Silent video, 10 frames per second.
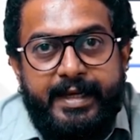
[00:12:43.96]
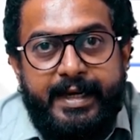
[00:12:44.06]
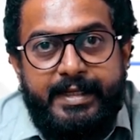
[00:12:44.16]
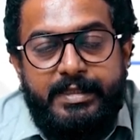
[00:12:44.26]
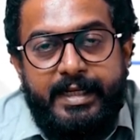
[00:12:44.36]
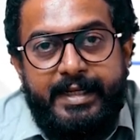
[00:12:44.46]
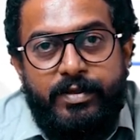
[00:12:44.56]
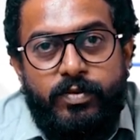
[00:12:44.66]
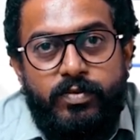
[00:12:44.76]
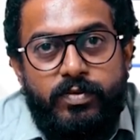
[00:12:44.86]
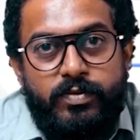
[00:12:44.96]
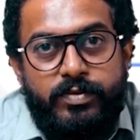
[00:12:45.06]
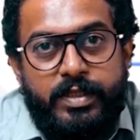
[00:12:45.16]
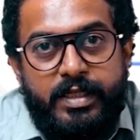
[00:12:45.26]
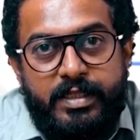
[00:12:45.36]
gets into
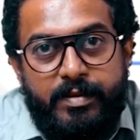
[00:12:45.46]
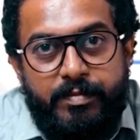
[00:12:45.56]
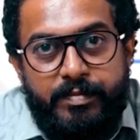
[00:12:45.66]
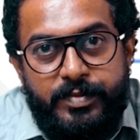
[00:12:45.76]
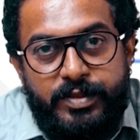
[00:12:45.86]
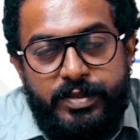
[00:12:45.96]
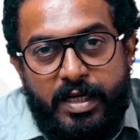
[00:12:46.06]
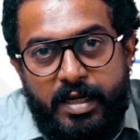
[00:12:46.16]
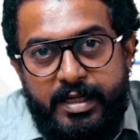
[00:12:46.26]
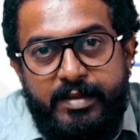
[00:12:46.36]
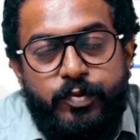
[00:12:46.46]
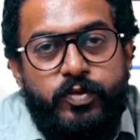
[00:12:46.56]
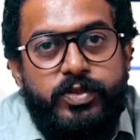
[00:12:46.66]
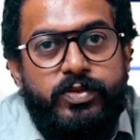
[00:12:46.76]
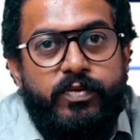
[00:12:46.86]
the starting
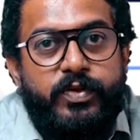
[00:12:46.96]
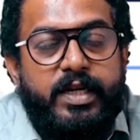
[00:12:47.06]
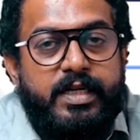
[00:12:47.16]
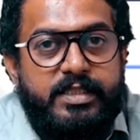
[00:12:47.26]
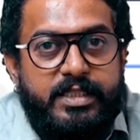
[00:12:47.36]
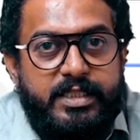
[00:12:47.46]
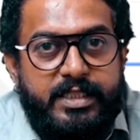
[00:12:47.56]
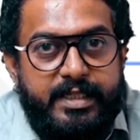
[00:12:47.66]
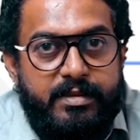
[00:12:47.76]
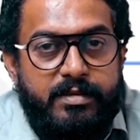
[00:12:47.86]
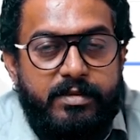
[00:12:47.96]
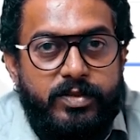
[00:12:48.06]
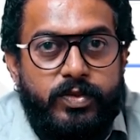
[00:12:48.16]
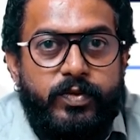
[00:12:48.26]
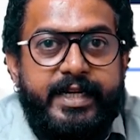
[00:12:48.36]
portion of the large intestine.
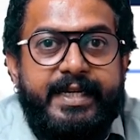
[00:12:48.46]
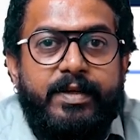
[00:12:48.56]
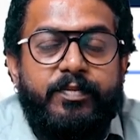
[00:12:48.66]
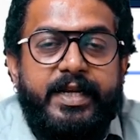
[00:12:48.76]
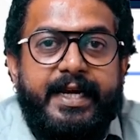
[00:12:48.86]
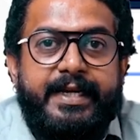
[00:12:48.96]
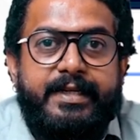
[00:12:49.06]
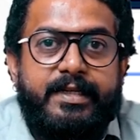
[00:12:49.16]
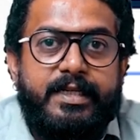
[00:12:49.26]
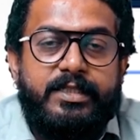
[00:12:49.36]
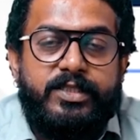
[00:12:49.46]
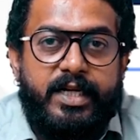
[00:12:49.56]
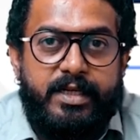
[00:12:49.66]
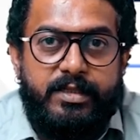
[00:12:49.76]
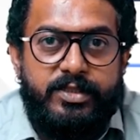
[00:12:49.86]
So ileum will enter
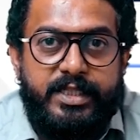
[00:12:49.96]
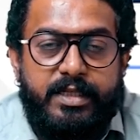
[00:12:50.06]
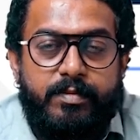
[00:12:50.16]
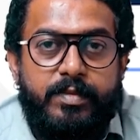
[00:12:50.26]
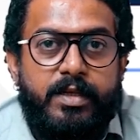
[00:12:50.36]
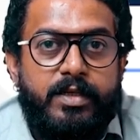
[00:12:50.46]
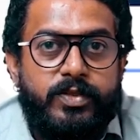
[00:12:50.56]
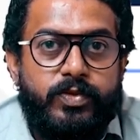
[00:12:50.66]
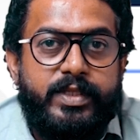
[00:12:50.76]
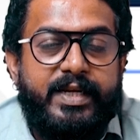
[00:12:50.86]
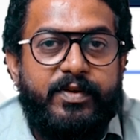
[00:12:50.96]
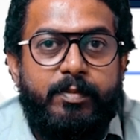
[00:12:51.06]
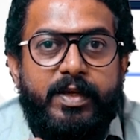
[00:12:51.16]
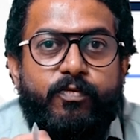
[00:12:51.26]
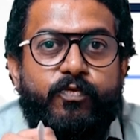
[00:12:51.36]
inside the cecum. So there
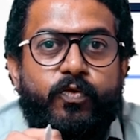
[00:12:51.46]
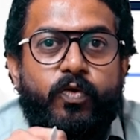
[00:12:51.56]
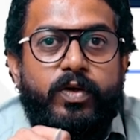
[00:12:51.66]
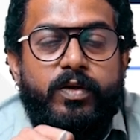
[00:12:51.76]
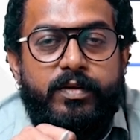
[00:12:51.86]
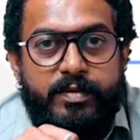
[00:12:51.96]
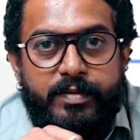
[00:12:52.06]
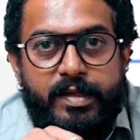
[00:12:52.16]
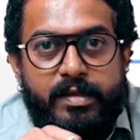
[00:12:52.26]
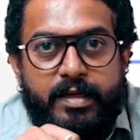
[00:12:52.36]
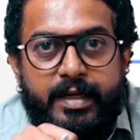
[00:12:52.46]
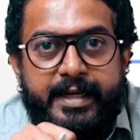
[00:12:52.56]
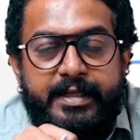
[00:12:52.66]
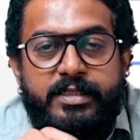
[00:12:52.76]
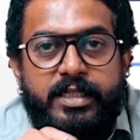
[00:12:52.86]
will be a fold
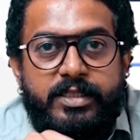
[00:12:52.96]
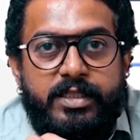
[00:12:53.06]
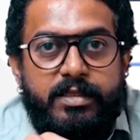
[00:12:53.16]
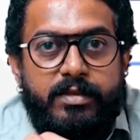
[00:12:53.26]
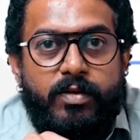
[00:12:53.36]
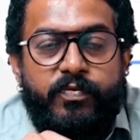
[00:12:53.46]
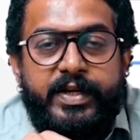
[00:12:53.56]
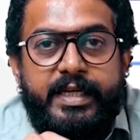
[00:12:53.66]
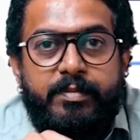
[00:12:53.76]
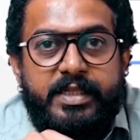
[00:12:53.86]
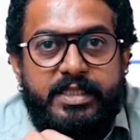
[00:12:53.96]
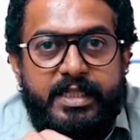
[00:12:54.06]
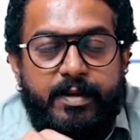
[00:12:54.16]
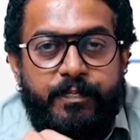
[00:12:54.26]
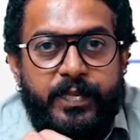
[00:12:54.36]
at the junction of ileum and
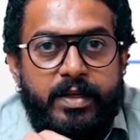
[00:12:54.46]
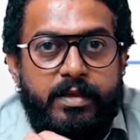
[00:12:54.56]
cecum.